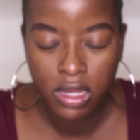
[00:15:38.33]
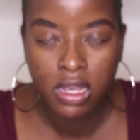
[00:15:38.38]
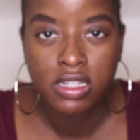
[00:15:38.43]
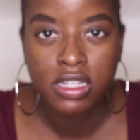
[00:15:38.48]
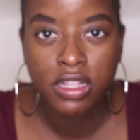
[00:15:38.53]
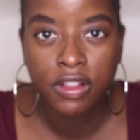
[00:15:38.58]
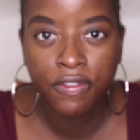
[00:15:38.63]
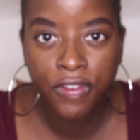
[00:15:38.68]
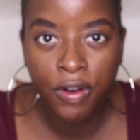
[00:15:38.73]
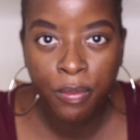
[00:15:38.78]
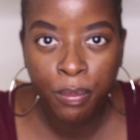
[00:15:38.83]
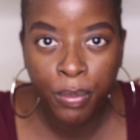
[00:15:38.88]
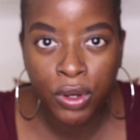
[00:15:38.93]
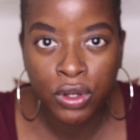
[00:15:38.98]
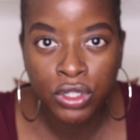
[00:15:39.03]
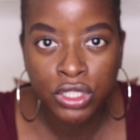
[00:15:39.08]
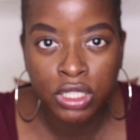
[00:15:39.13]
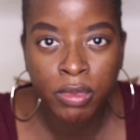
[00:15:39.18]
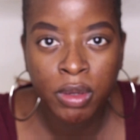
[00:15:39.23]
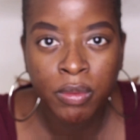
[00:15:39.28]
So the front
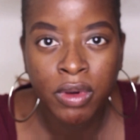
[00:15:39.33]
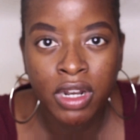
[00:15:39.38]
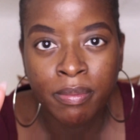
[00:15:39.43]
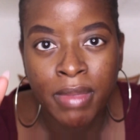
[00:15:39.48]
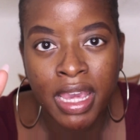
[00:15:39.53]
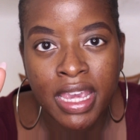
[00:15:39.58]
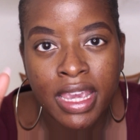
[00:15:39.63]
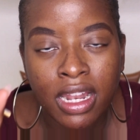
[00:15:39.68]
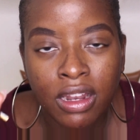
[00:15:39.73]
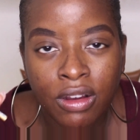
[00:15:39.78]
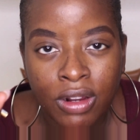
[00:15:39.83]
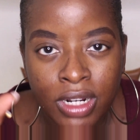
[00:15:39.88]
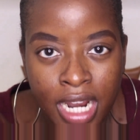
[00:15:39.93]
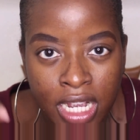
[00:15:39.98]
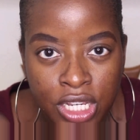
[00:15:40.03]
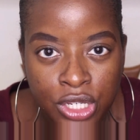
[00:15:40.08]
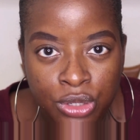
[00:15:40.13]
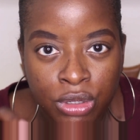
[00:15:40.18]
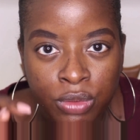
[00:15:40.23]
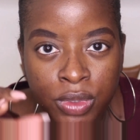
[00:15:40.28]
portion, we want to make it look
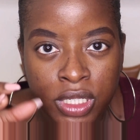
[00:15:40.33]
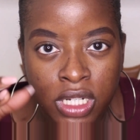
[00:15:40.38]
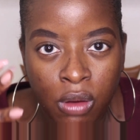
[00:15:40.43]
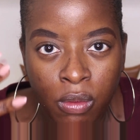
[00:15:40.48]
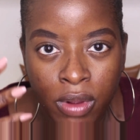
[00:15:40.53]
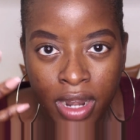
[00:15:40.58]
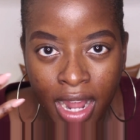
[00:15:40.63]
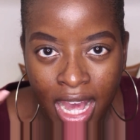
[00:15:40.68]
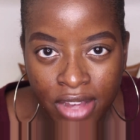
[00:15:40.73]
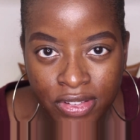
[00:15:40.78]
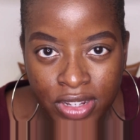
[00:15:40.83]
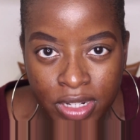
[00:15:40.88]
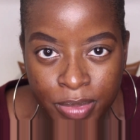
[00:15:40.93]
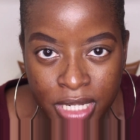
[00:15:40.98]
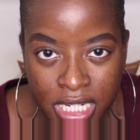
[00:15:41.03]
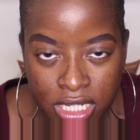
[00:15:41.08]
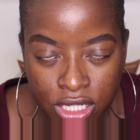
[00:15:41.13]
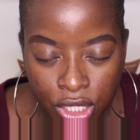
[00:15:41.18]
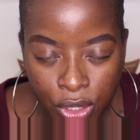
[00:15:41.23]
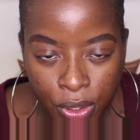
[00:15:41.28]
natural. We don't want to have it
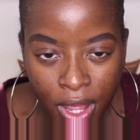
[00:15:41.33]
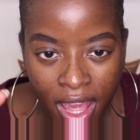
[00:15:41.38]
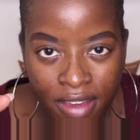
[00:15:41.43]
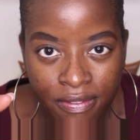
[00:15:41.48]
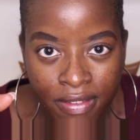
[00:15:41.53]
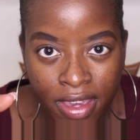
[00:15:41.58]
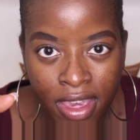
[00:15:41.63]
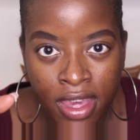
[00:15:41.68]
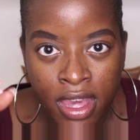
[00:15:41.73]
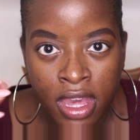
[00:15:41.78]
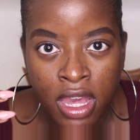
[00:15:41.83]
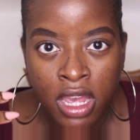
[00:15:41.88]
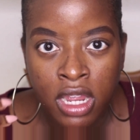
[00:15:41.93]
be too heavy.